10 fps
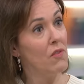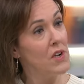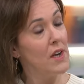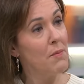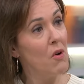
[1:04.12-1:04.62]
of
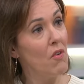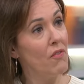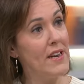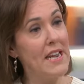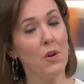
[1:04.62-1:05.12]
time off.
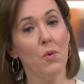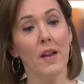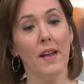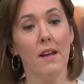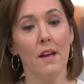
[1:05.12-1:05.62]
And
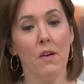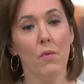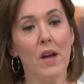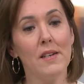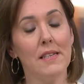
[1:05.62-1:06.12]
equally,
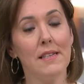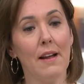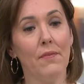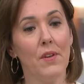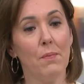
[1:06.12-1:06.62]
we
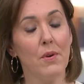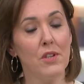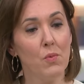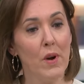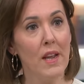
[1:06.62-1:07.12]
understand that
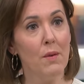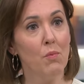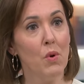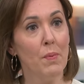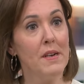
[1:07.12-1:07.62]
Prince William
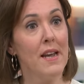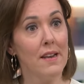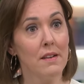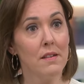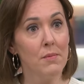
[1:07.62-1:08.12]
will be
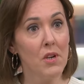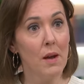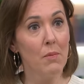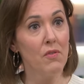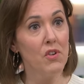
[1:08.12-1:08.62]
taking some
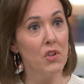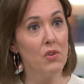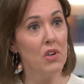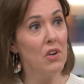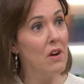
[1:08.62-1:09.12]
time off too
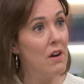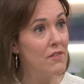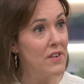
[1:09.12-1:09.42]
to look after